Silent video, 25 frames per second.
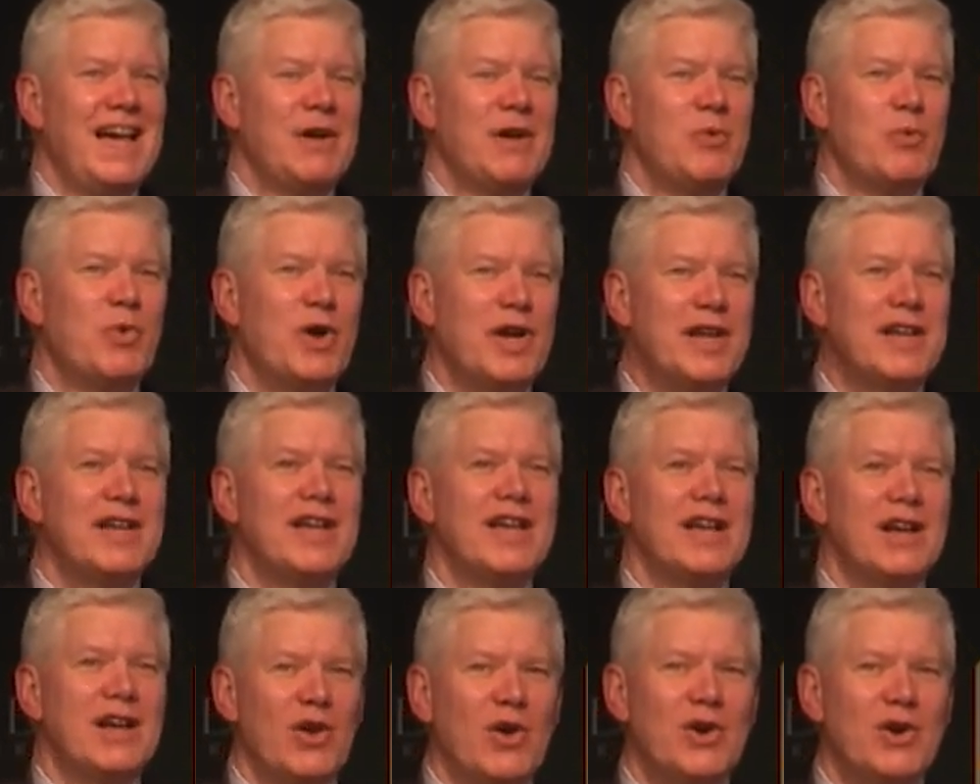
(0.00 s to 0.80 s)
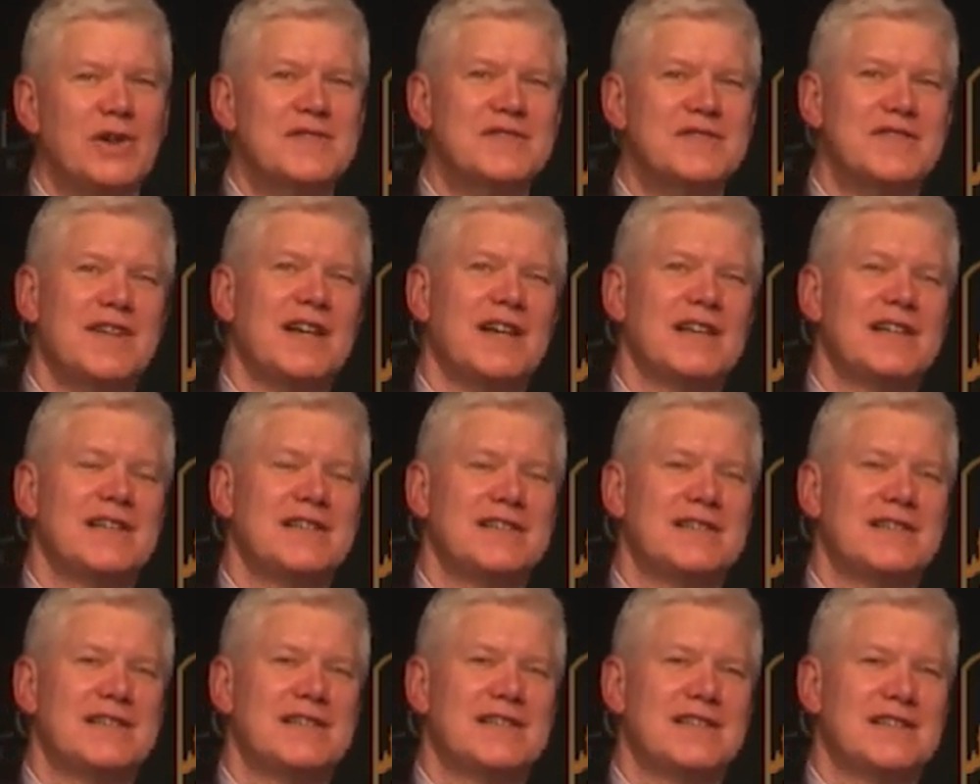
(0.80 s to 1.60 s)
working
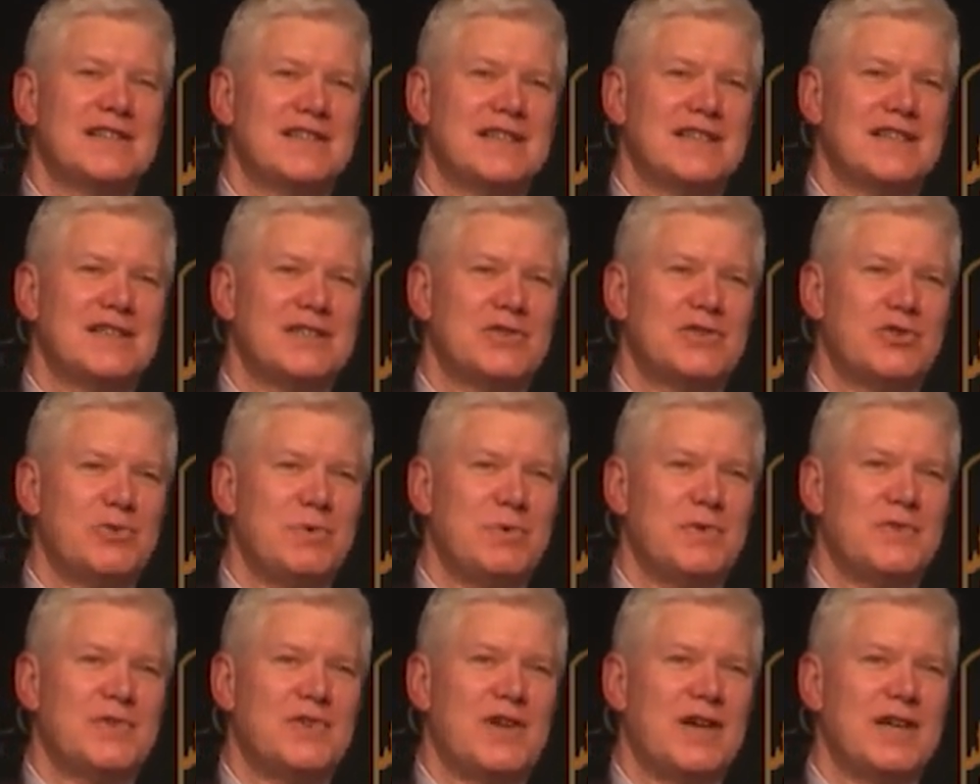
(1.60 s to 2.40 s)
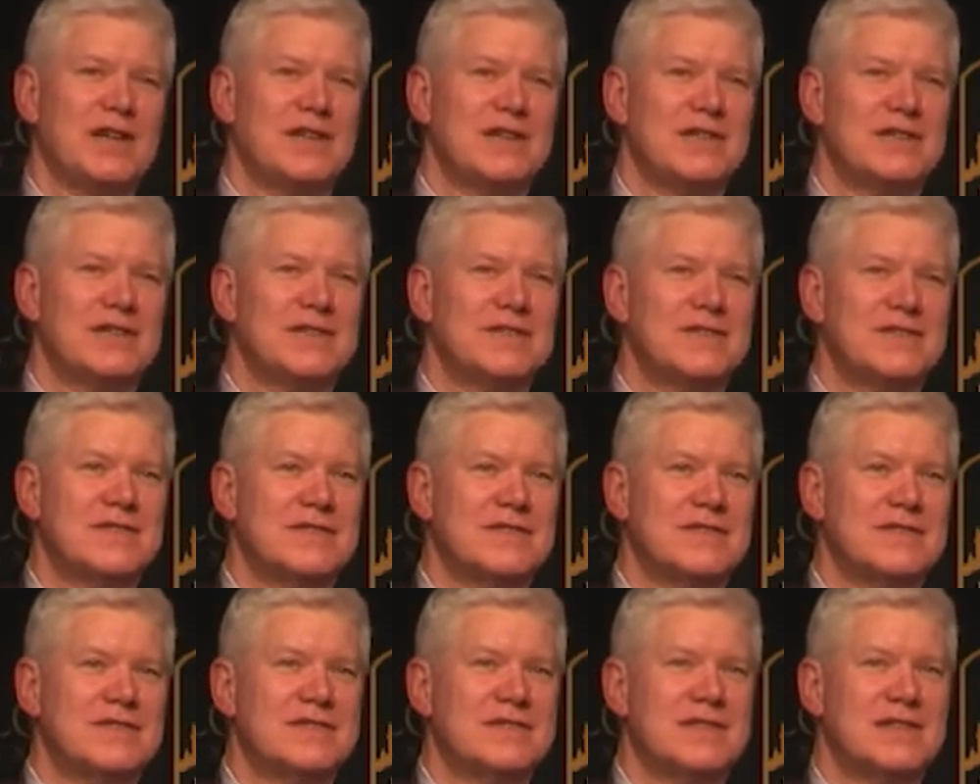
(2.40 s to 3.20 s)
alongside a group of
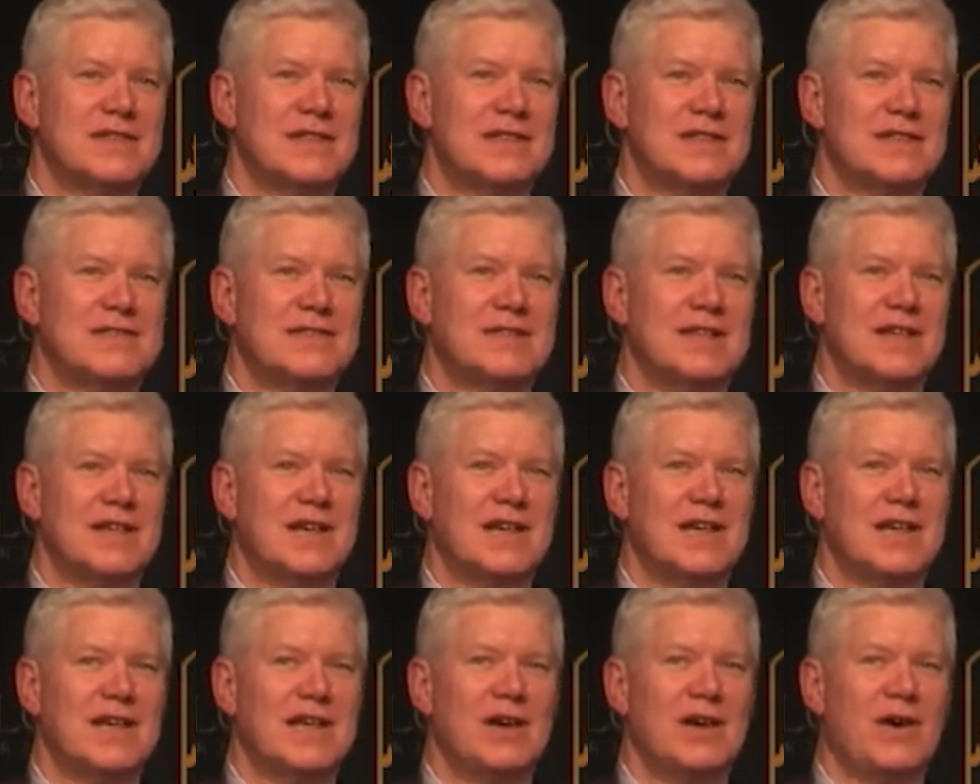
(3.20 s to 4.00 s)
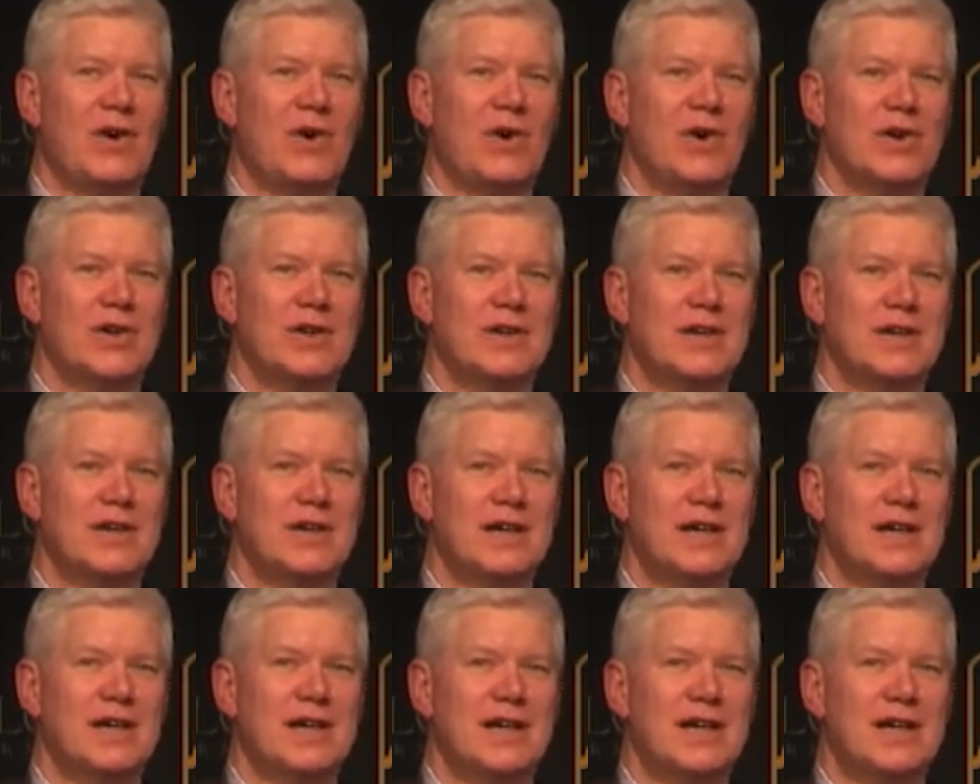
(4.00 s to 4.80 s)
scientists, let's say,
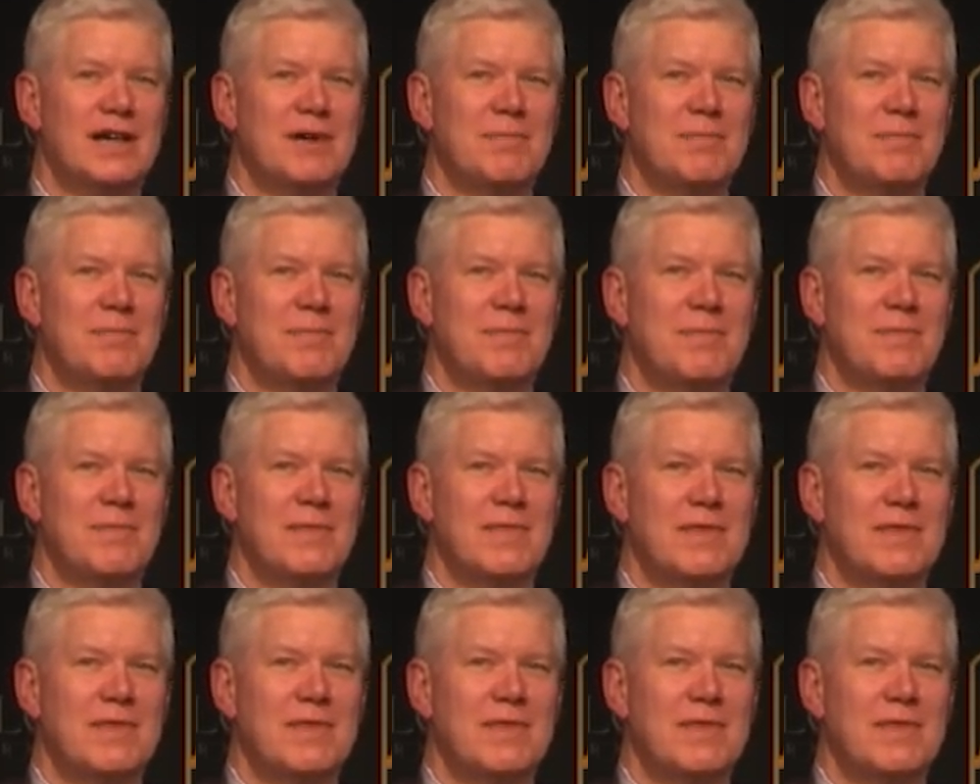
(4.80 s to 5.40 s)
on um,